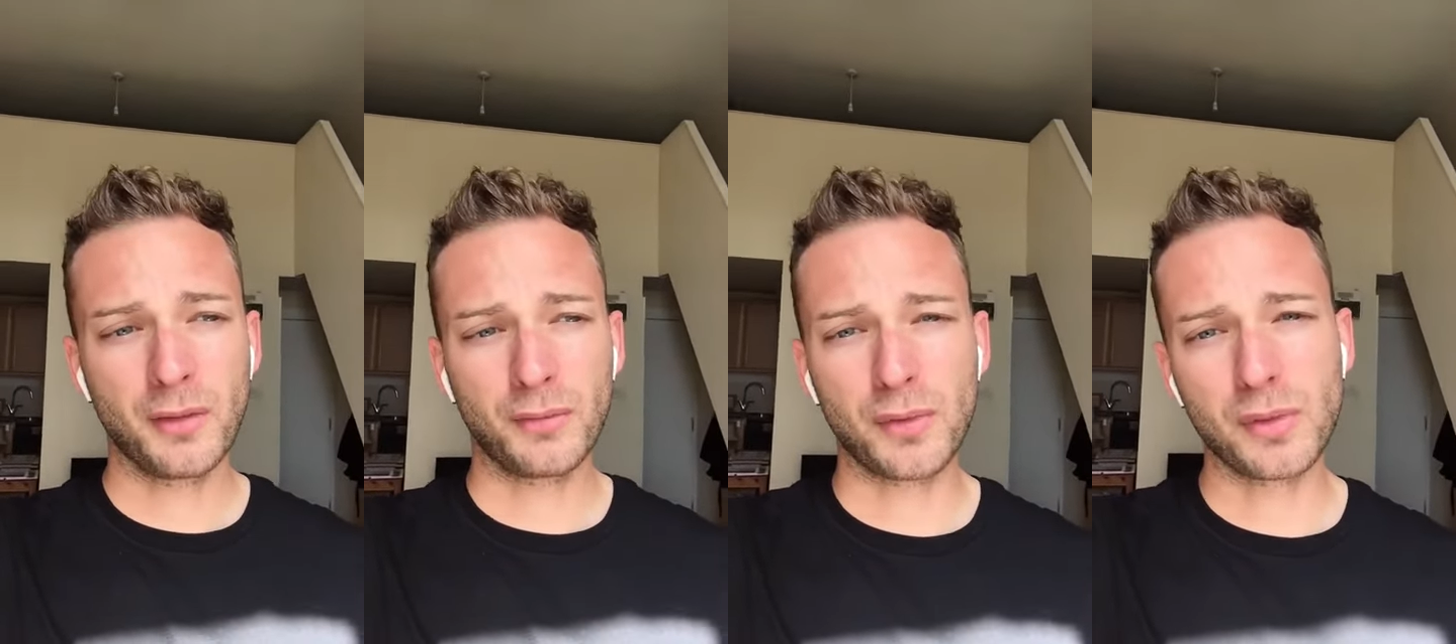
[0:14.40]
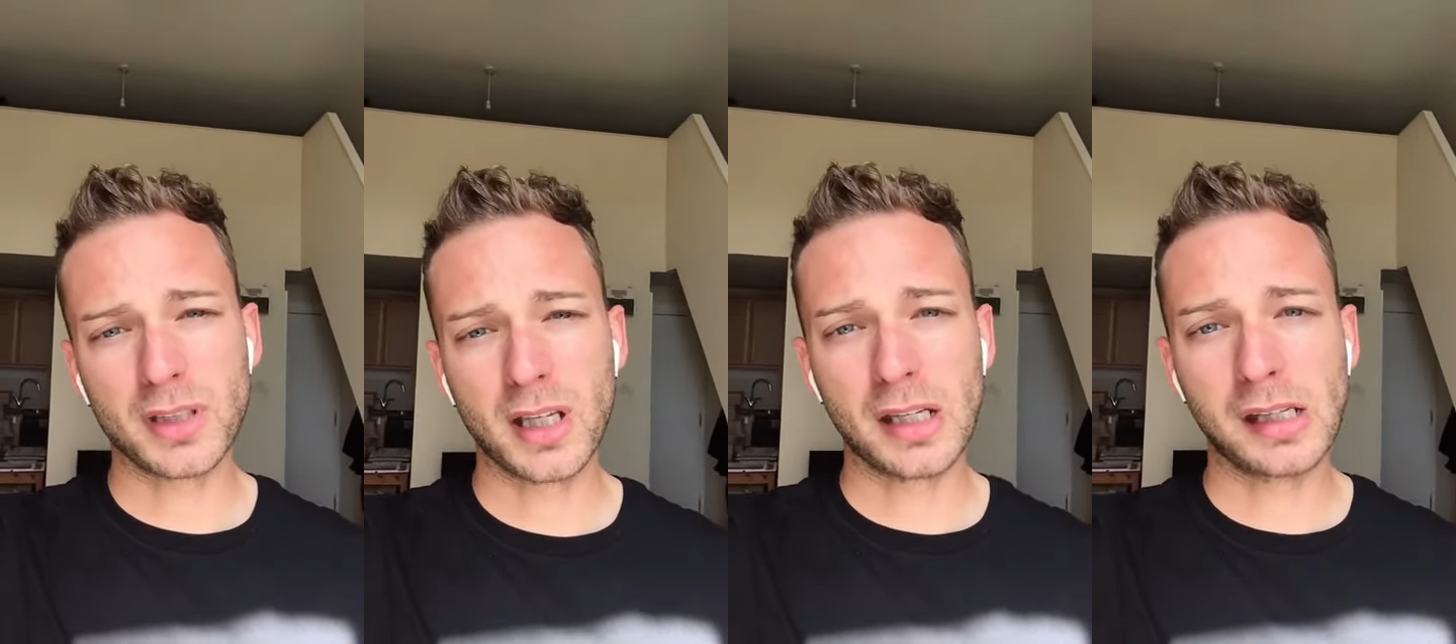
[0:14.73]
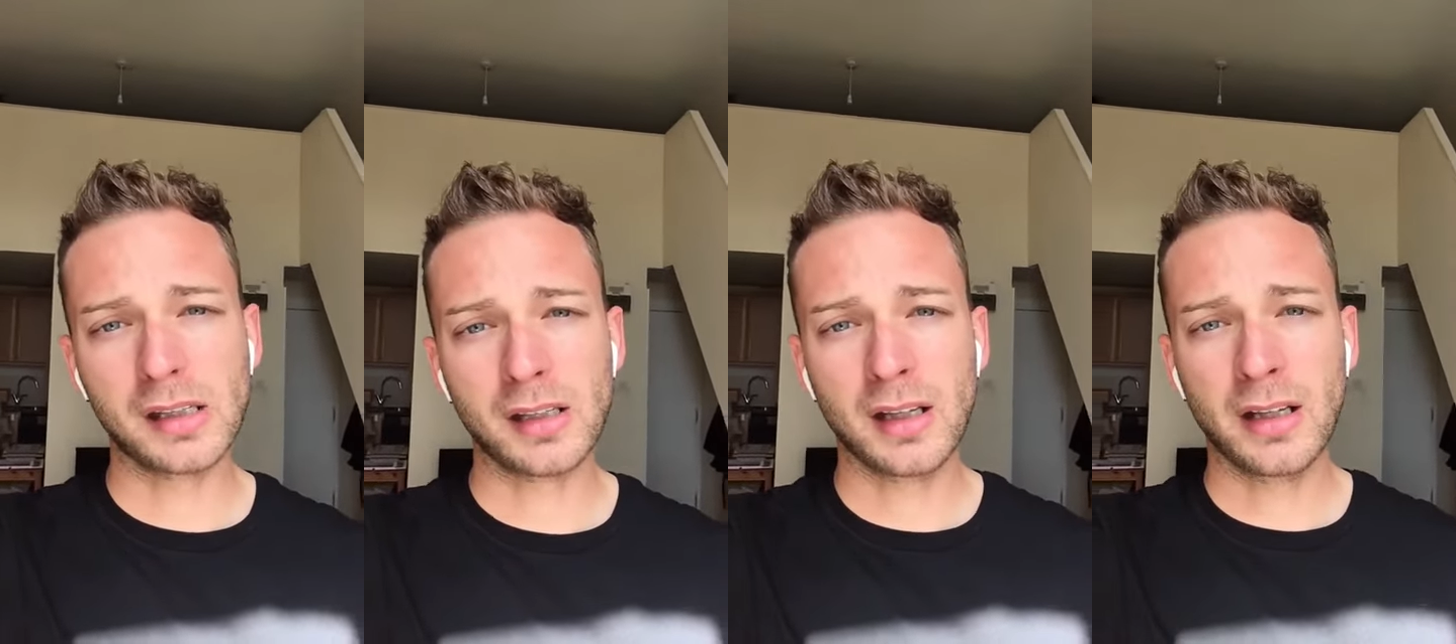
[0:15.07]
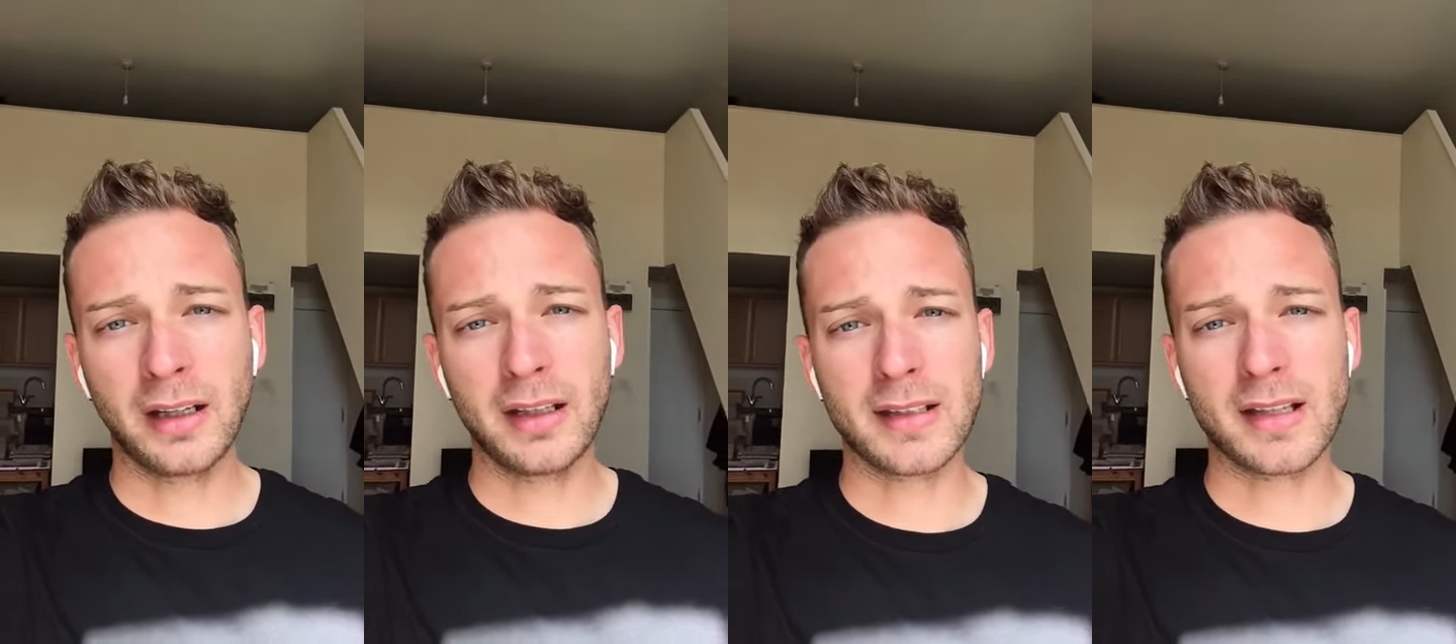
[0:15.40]
routine,
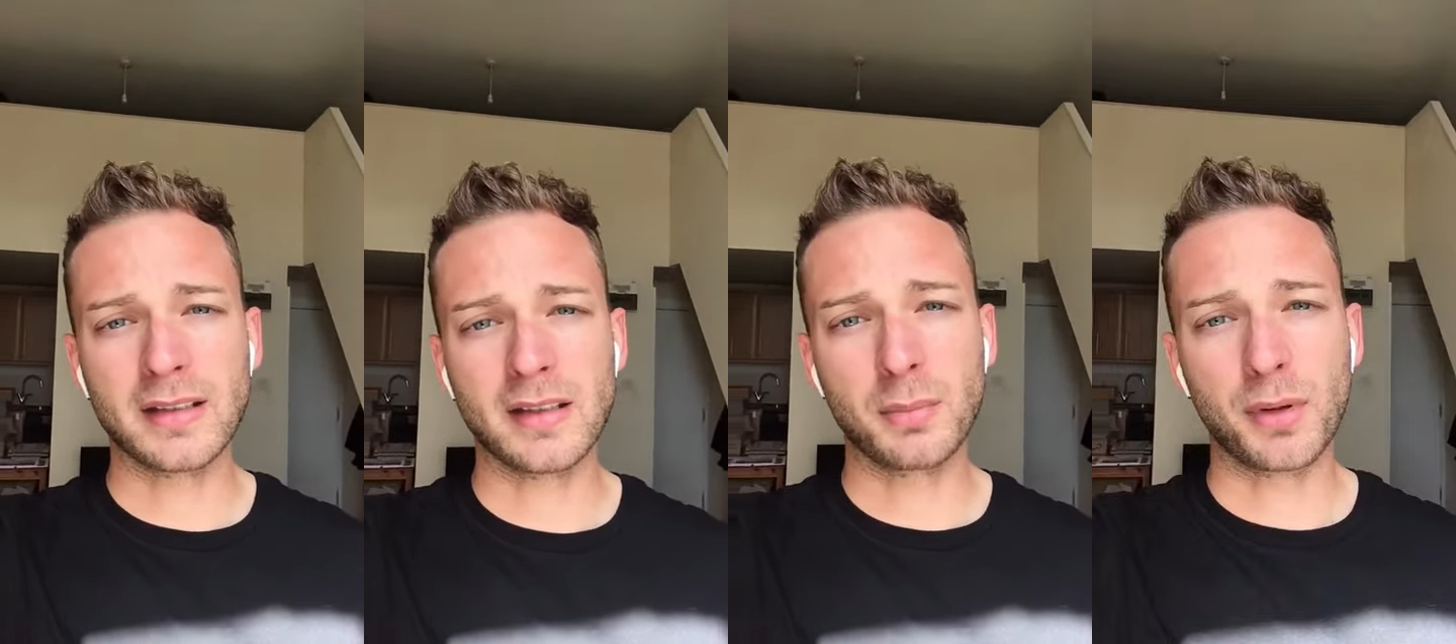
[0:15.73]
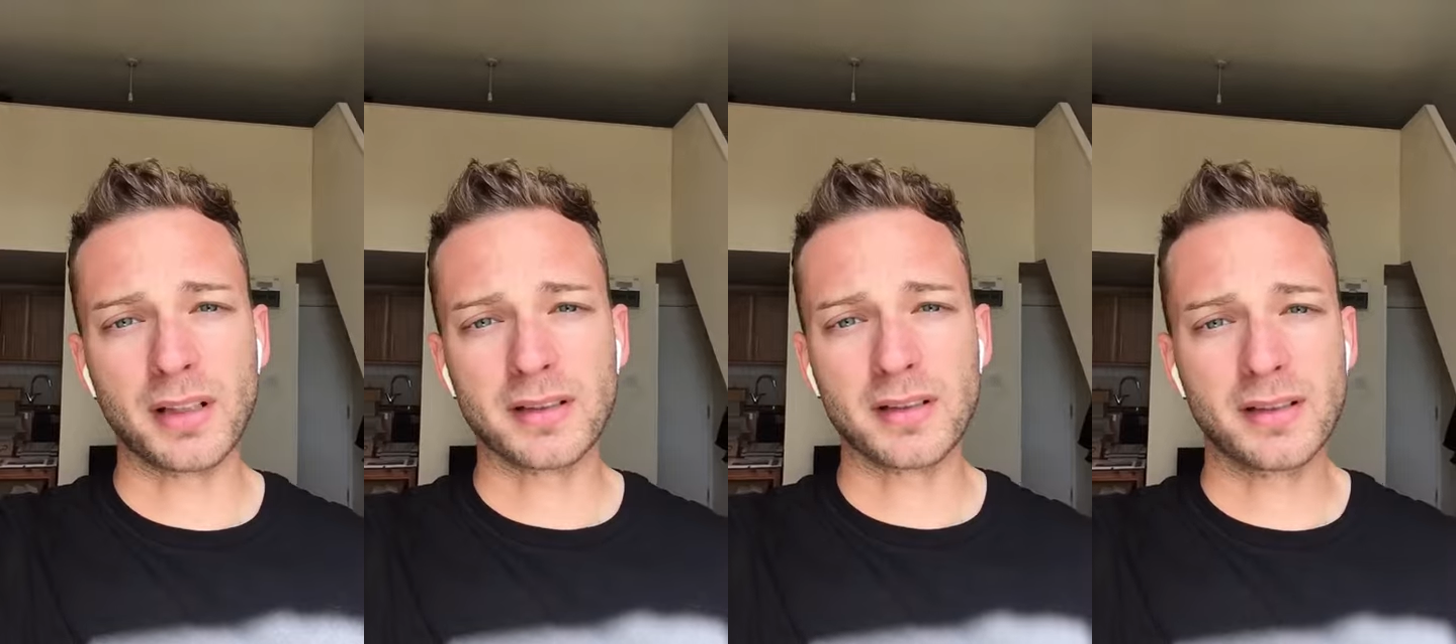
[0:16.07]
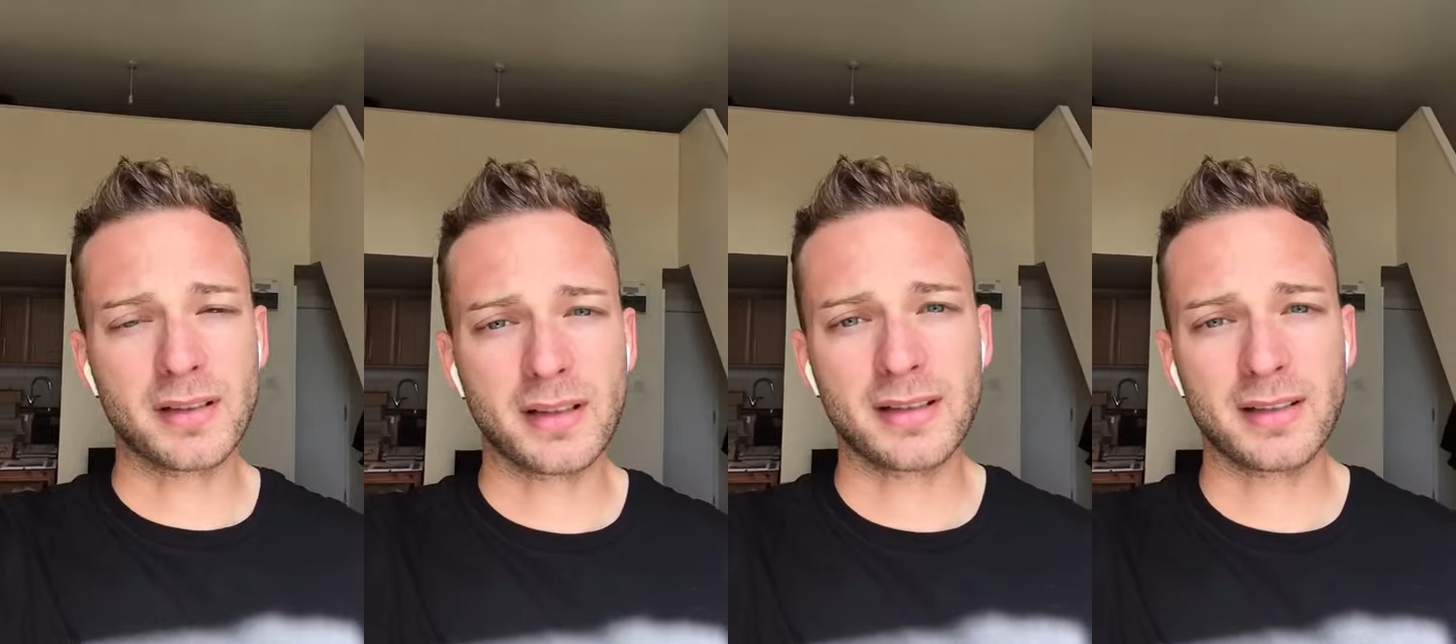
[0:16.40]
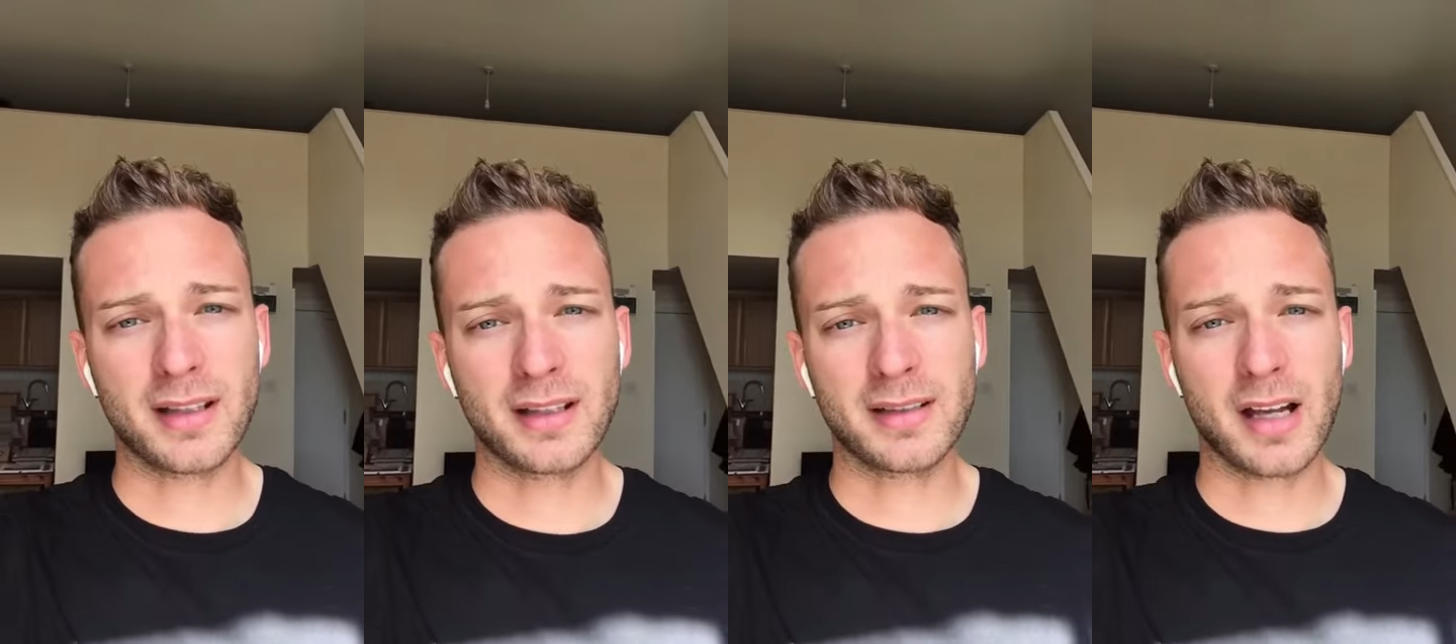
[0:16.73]
his antidepressants, his
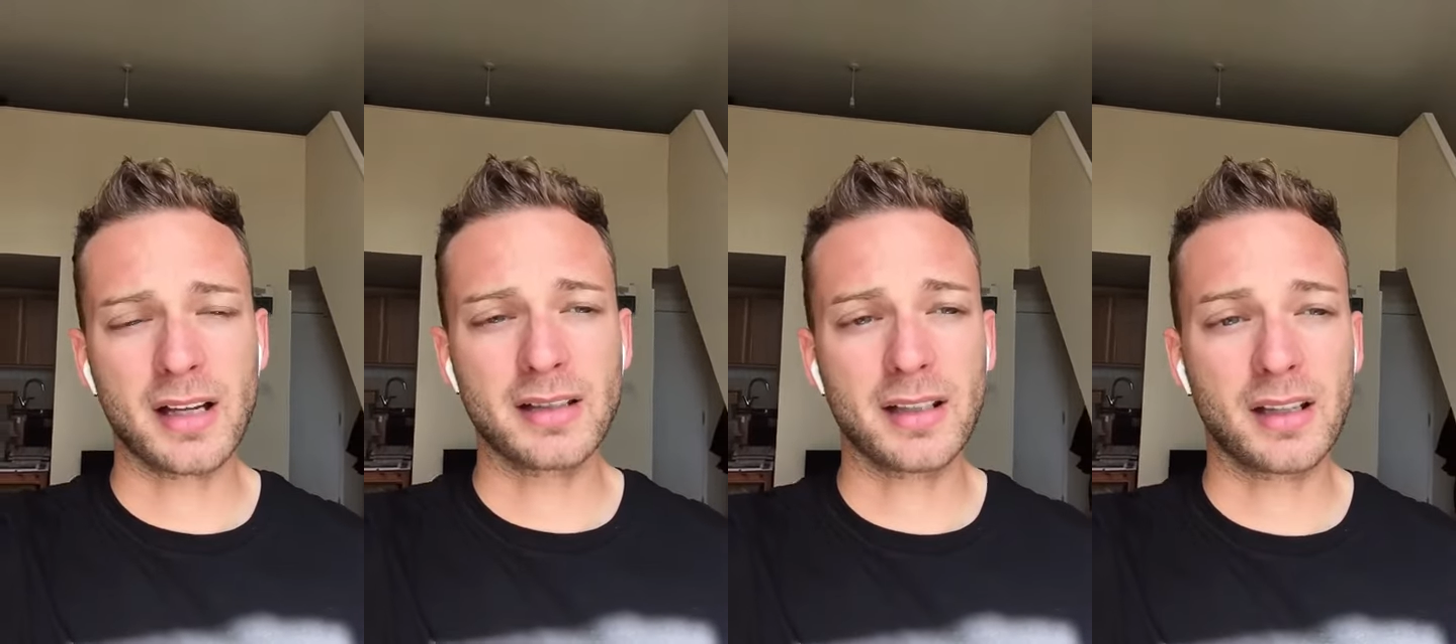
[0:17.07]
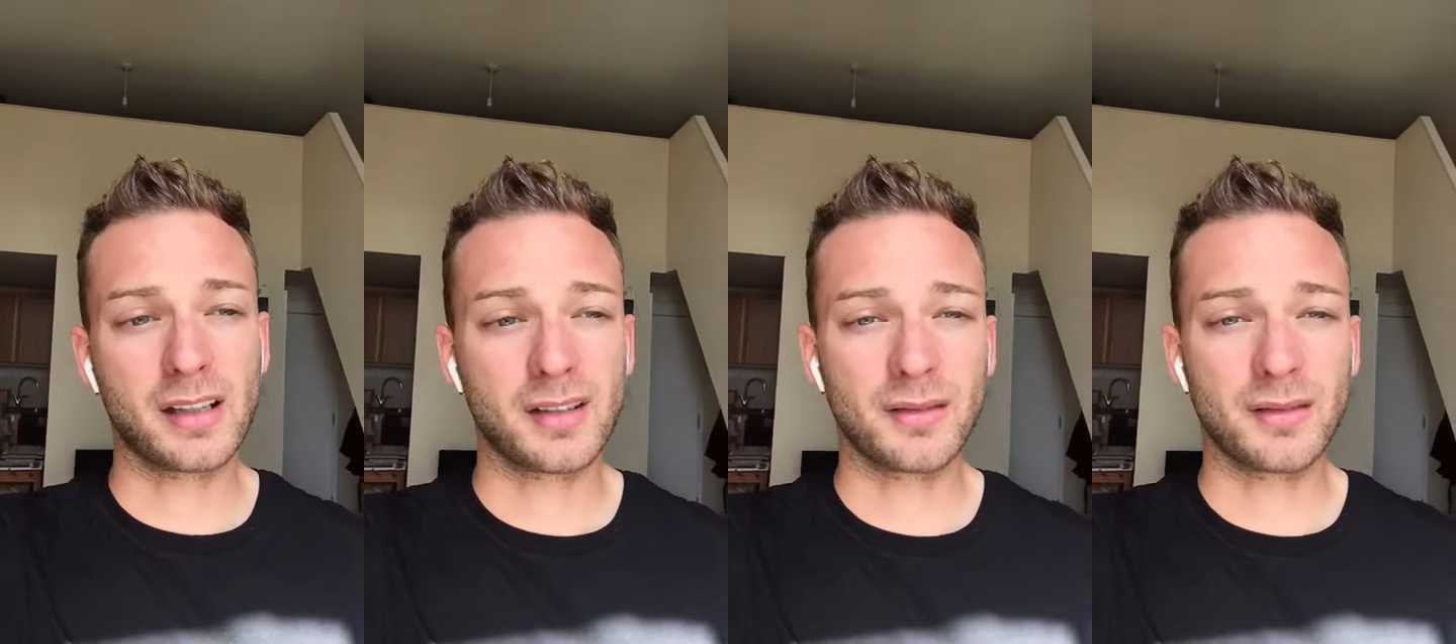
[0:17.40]
anxiety, and